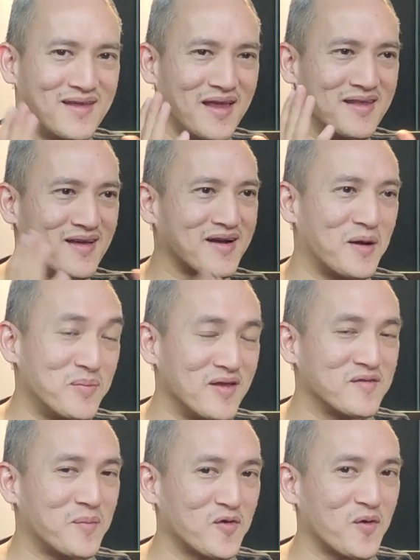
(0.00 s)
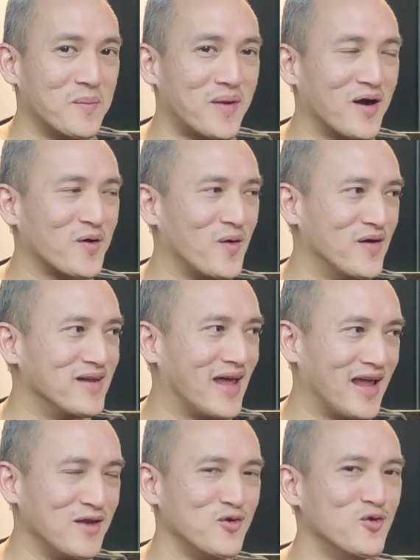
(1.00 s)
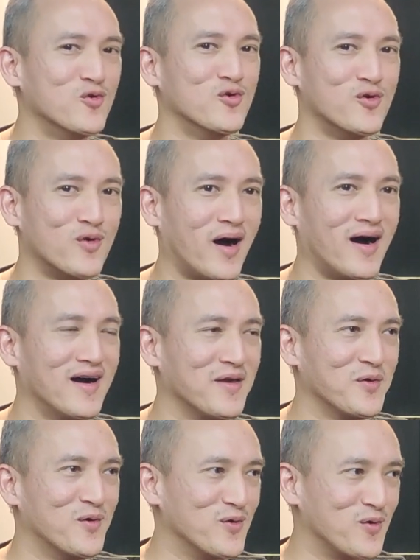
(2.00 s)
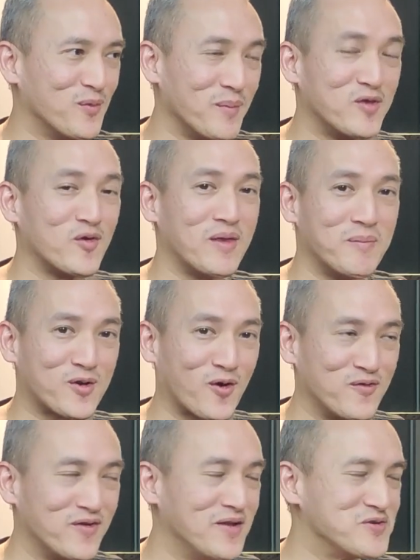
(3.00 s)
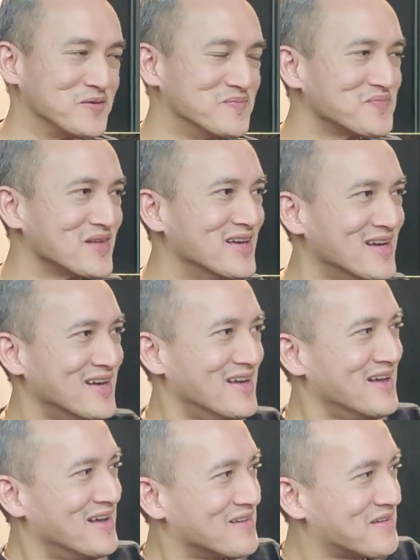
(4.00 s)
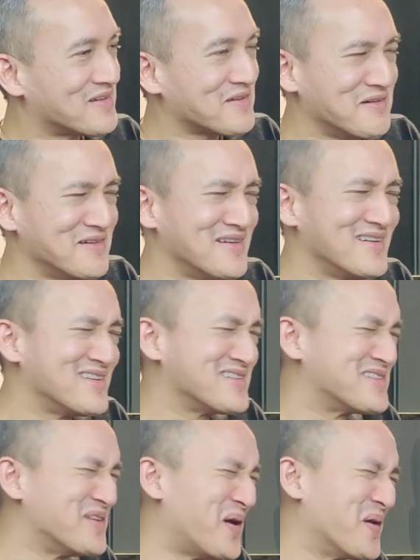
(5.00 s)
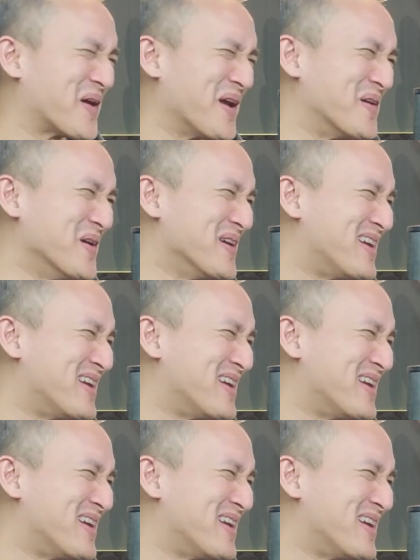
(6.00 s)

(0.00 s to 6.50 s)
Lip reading: the company is about to embark on, and you are, you're meant to keep it confidential. So I was like, oh, this is not looking good.